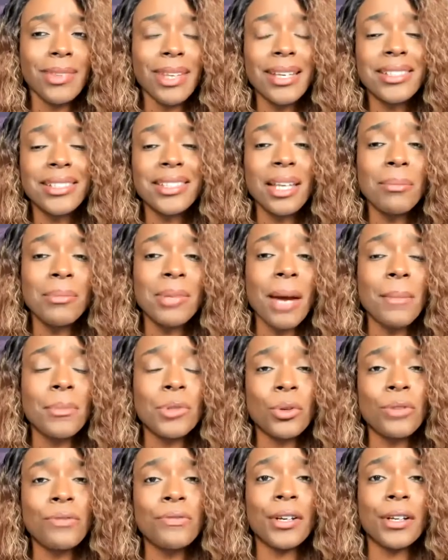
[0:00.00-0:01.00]
Sometimes
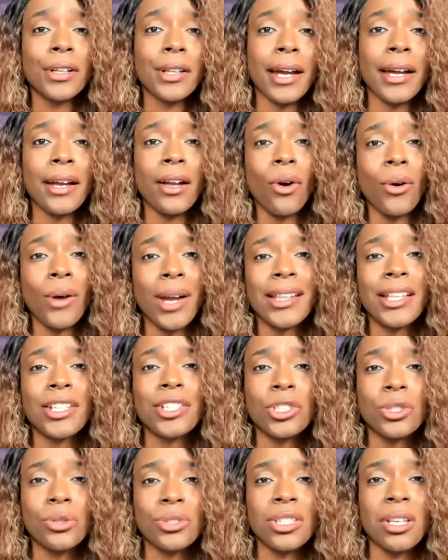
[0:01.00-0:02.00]
we feel like, okay, let's
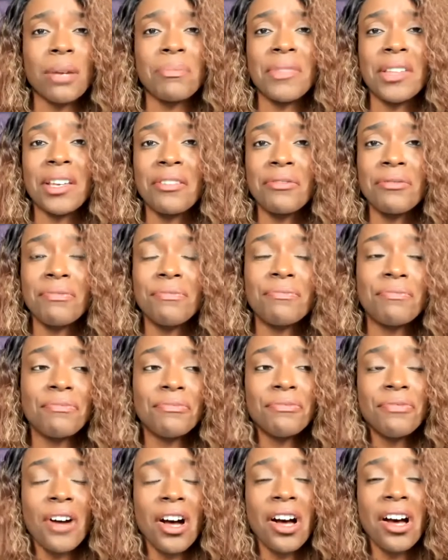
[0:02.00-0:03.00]
do something
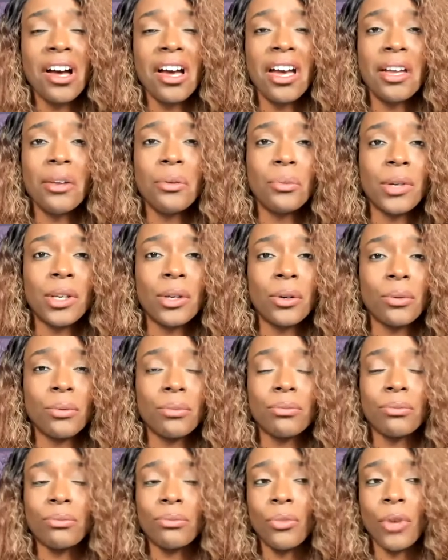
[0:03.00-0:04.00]
fun. We don't
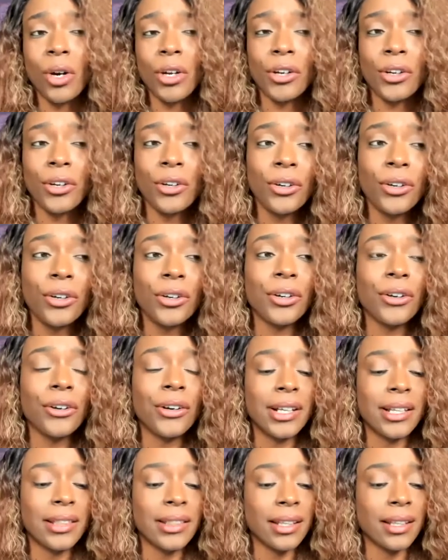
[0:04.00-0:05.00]
want to cook or
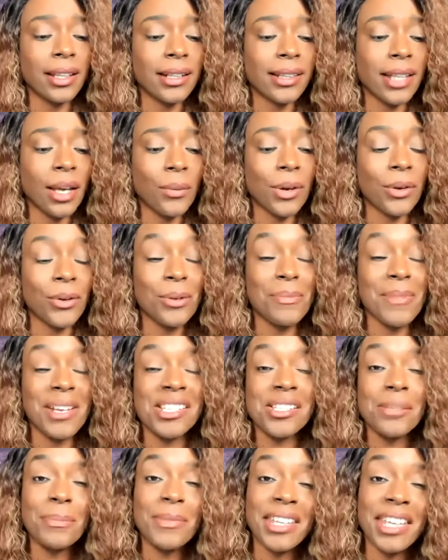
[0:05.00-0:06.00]
anything like that. We don't want to
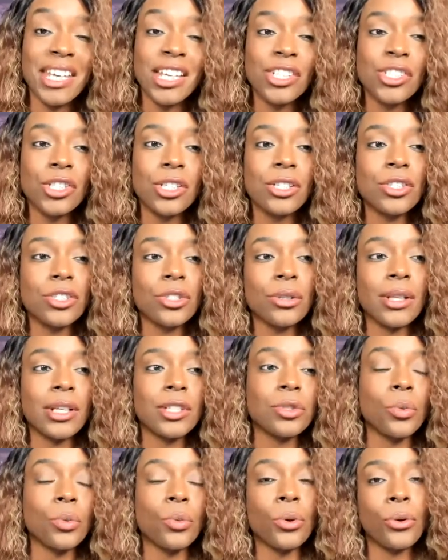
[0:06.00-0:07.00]
mess up the kitchen. So
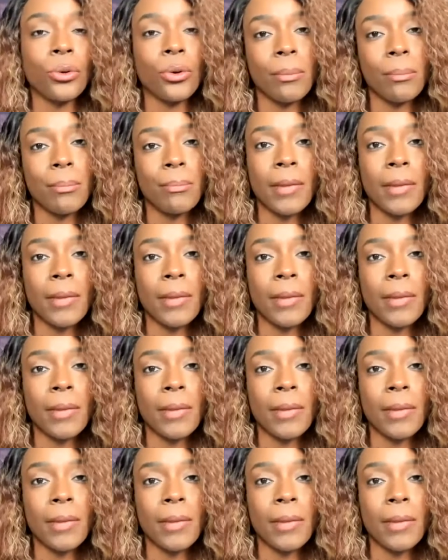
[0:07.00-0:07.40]
let's order a